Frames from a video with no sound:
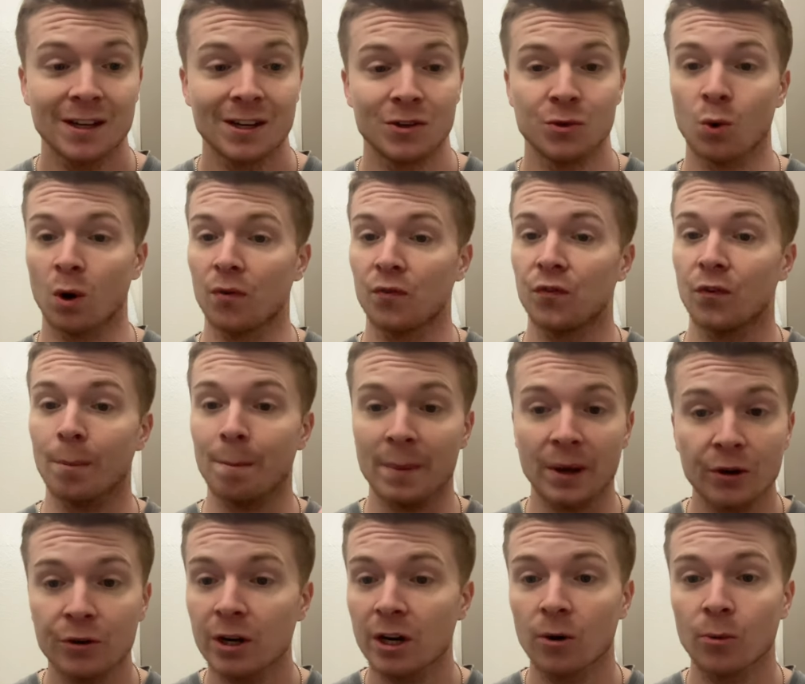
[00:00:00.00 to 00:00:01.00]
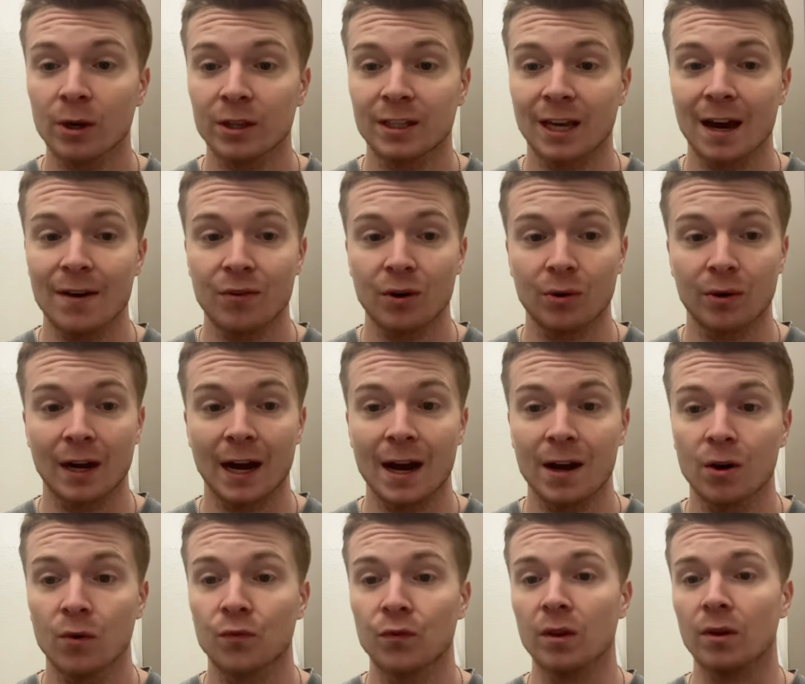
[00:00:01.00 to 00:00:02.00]
You are familiar with Kevin
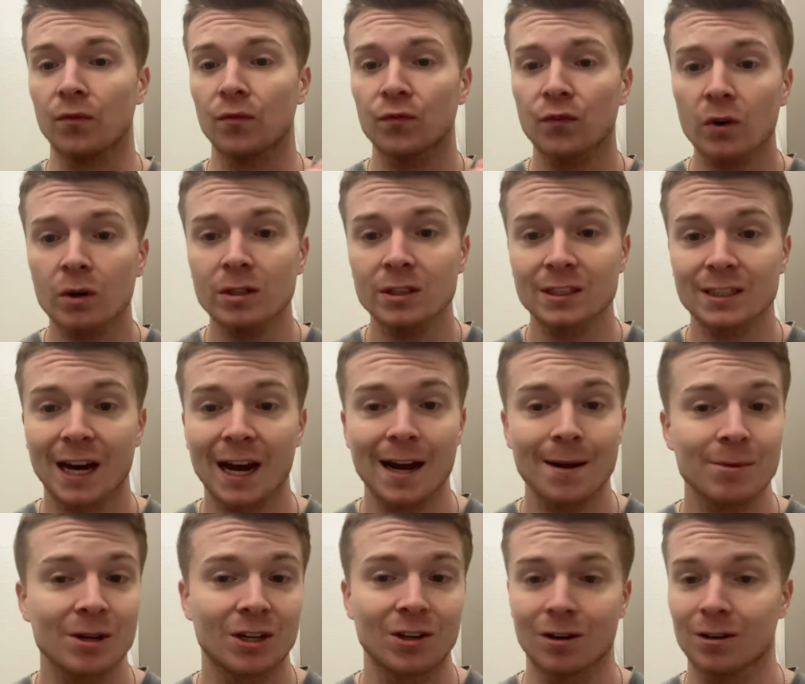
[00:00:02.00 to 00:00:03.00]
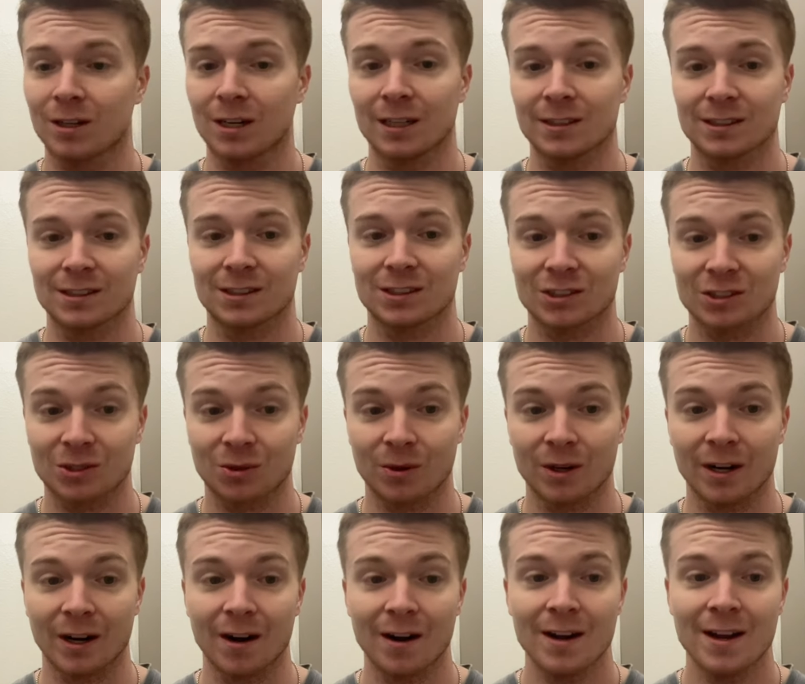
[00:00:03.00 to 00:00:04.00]
O'Connell for the first time in Kirk Cousins'
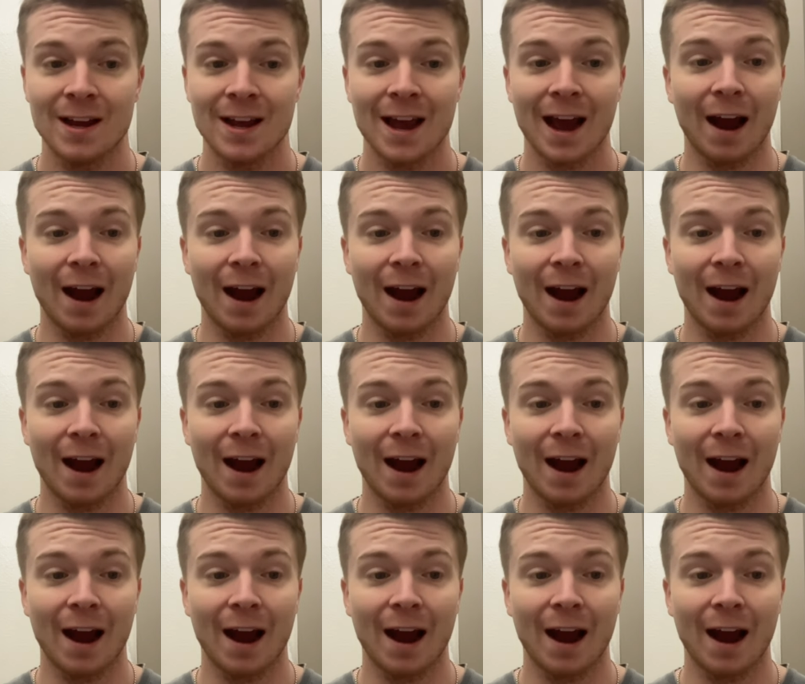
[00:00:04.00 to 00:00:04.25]
career.